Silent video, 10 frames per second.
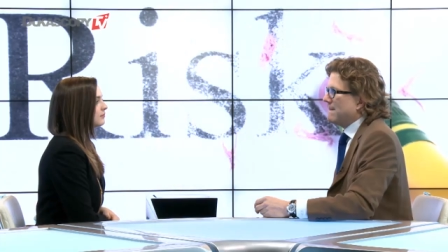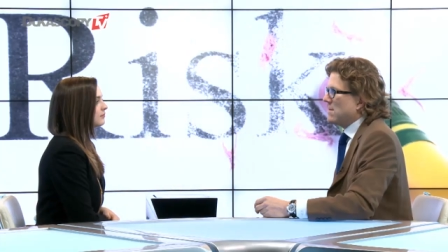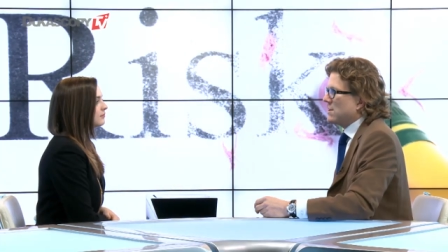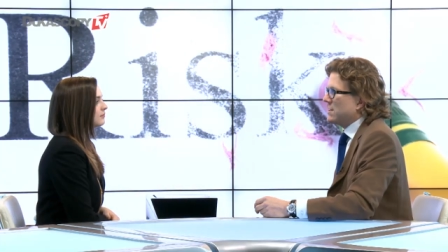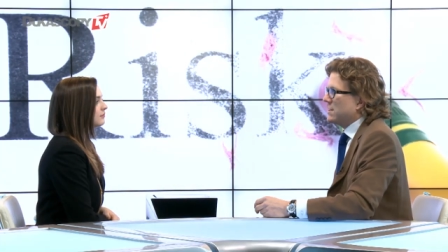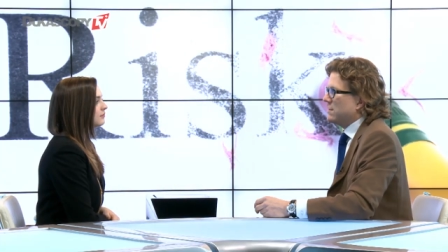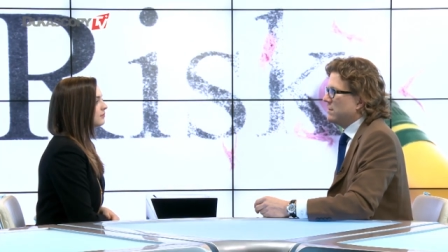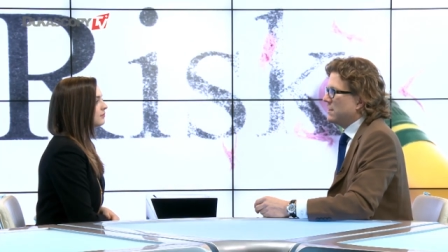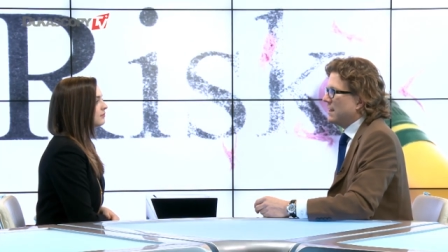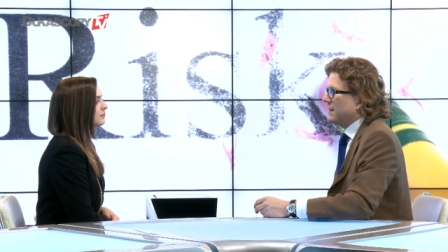Want
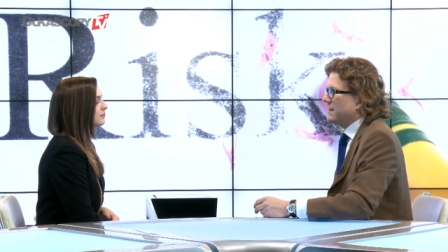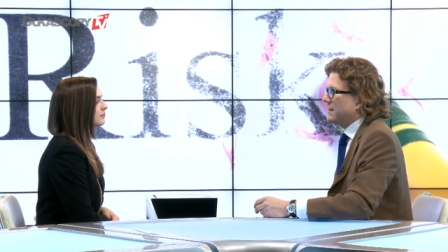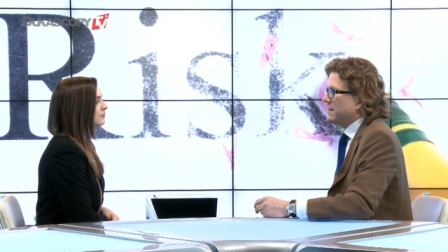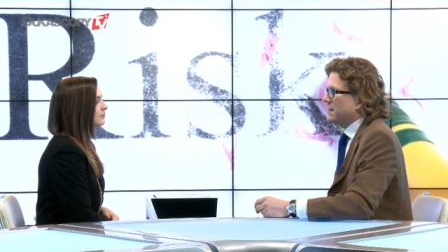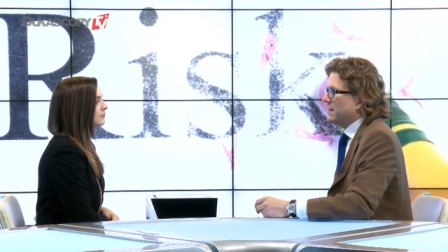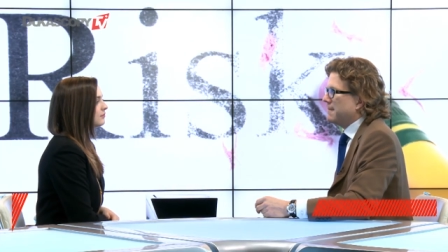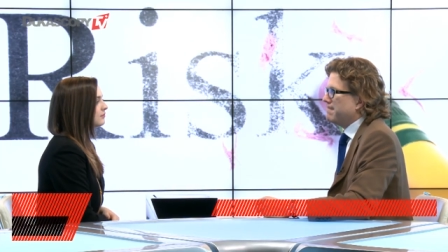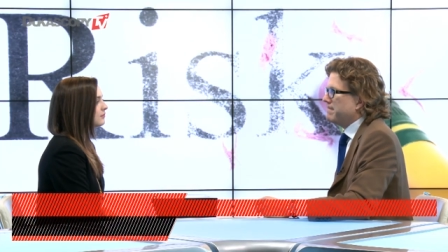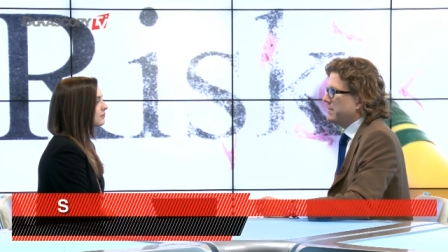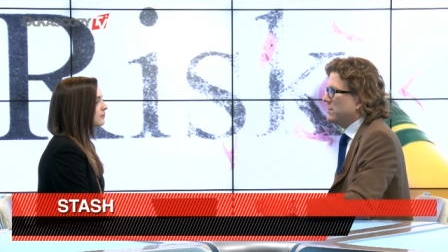to test
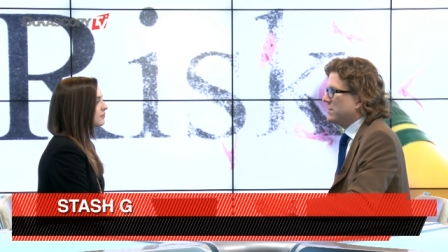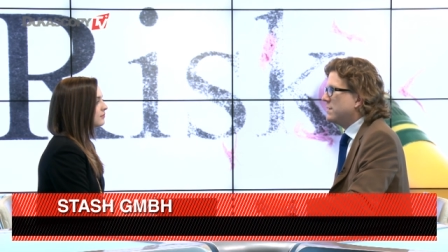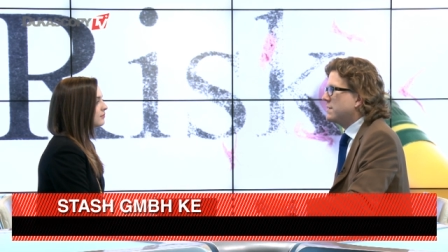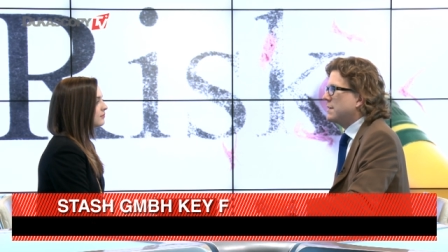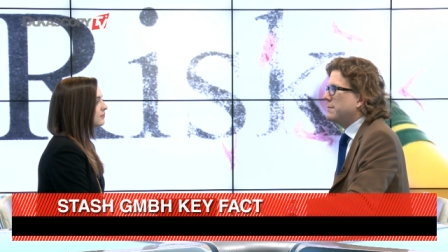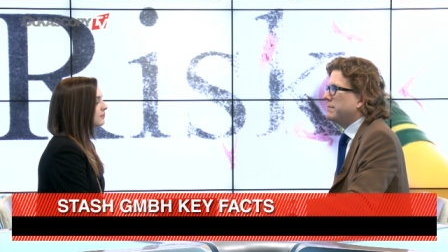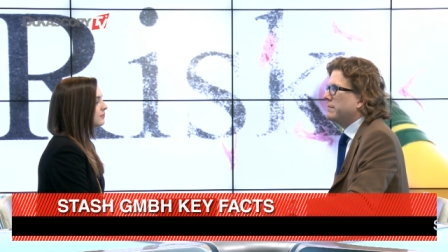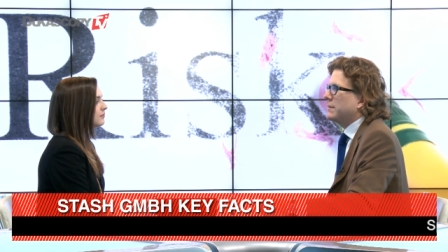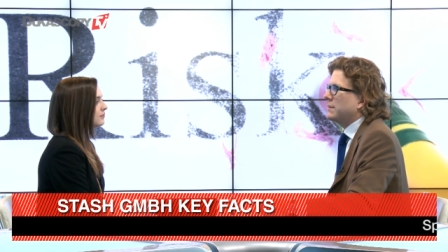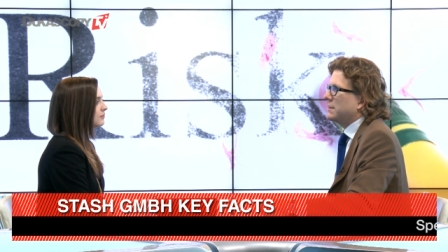your
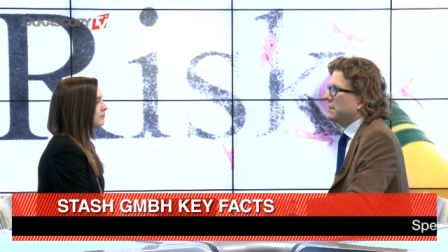system